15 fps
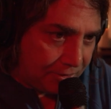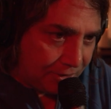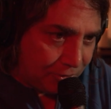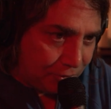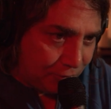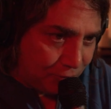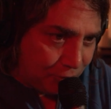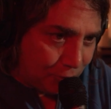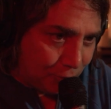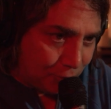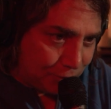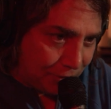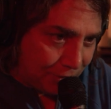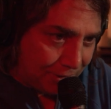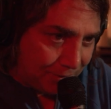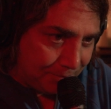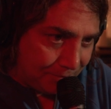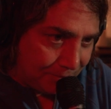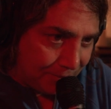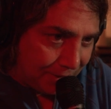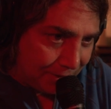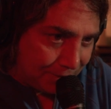Thank you for your
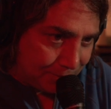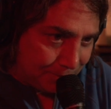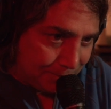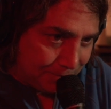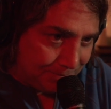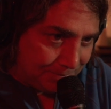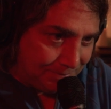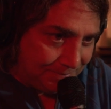time, Axel.